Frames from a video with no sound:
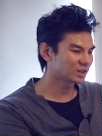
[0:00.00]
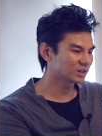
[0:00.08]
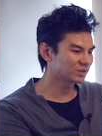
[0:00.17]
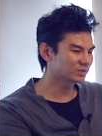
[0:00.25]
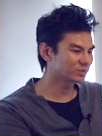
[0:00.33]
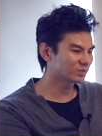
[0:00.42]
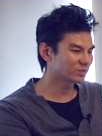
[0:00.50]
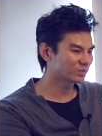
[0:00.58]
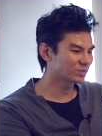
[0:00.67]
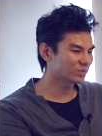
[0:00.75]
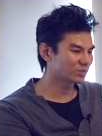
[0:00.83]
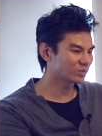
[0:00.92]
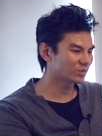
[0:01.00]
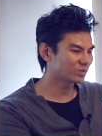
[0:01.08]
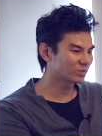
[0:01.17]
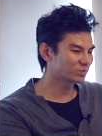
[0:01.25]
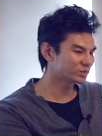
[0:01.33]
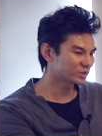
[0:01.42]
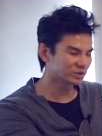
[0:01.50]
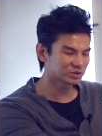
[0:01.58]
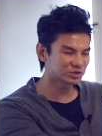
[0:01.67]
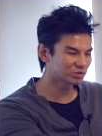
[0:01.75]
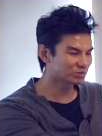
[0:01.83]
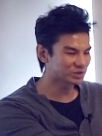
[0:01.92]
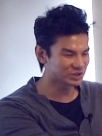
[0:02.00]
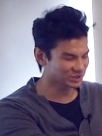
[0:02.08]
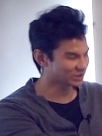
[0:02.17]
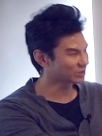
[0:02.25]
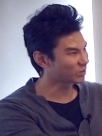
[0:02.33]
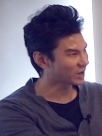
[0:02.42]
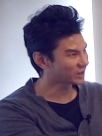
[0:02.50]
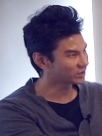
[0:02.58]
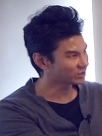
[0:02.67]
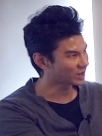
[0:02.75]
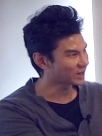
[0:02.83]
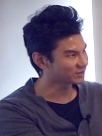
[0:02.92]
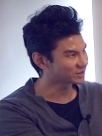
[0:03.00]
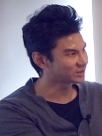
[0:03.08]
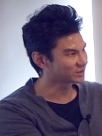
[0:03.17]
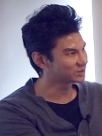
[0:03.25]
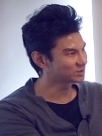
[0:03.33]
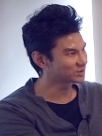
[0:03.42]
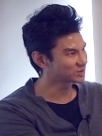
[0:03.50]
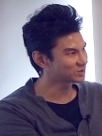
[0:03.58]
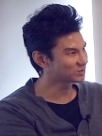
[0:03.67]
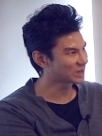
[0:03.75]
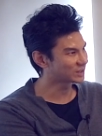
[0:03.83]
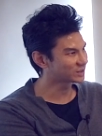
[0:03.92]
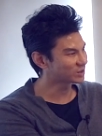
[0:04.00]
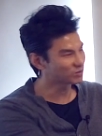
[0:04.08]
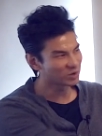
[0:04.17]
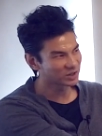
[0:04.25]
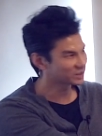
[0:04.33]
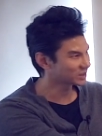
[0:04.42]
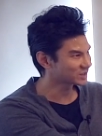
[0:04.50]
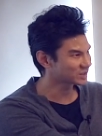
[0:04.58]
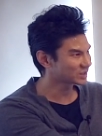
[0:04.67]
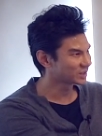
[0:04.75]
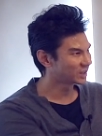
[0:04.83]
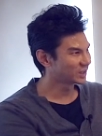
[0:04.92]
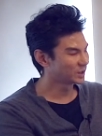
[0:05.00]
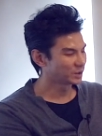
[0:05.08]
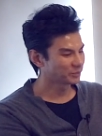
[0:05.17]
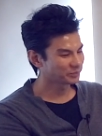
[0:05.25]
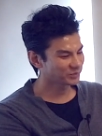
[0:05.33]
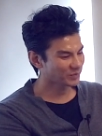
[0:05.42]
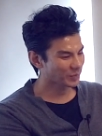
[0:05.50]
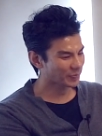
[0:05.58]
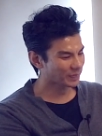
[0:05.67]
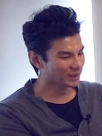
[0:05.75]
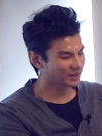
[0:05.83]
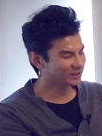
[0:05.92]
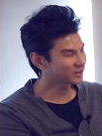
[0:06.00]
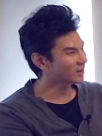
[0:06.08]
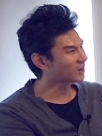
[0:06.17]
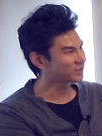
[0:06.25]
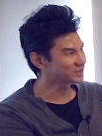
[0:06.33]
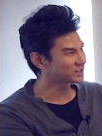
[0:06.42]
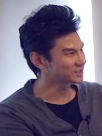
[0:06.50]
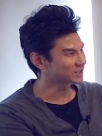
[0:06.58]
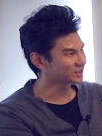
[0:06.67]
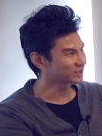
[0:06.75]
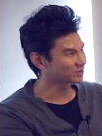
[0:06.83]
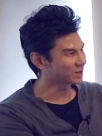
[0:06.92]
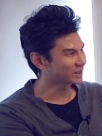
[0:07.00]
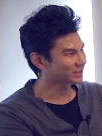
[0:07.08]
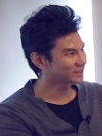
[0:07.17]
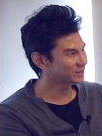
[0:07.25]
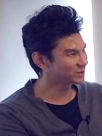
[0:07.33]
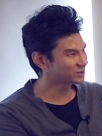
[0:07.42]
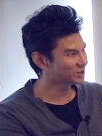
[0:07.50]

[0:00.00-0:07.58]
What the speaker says: there are two reasons why you have to do this duality. One is authenticity, right? Mm-hmm.